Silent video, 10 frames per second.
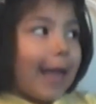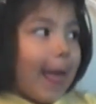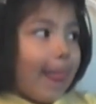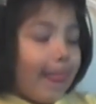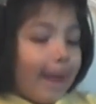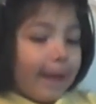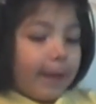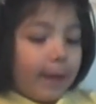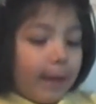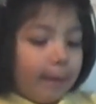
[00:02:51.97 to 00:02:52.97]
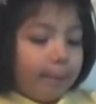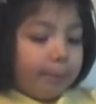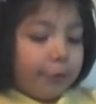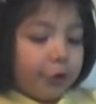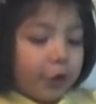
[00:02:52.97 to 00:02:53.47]
And then they
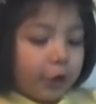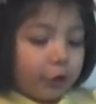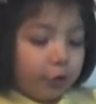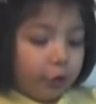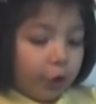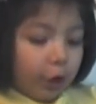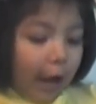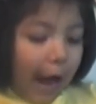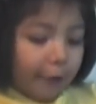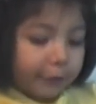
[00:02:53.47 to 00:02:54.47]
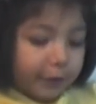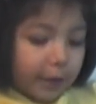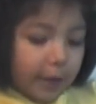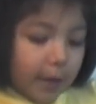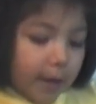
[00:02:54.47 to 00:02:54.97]
took it to her house,
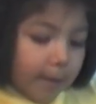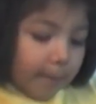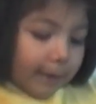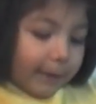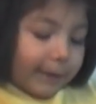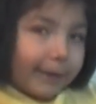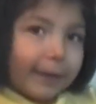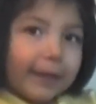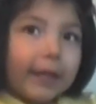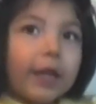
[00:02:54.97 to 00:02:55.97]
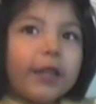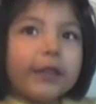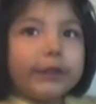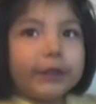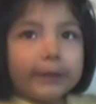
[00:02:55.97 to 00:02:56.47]
but then
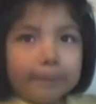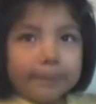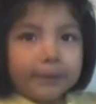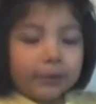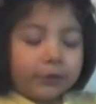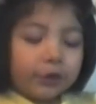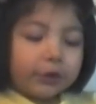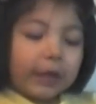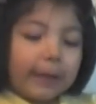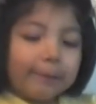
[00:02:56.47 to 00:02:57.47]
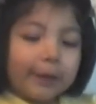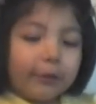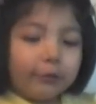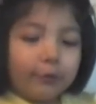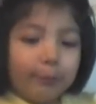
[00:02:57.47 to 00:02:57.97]
the stepsisters came
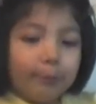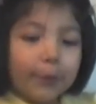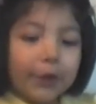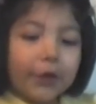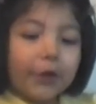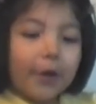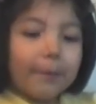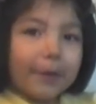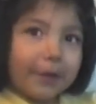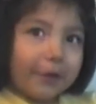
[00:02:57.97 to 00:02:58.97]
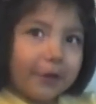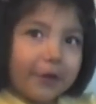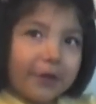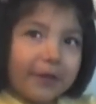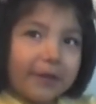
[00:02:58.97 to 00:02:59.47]
down to put it on, but it
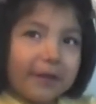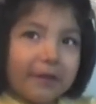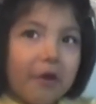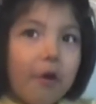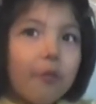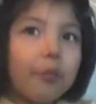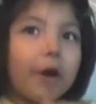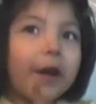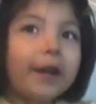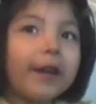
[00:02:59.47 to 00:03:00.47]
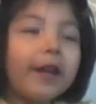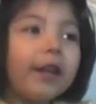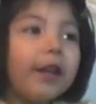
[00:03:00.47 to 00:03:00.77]
couldn't do. One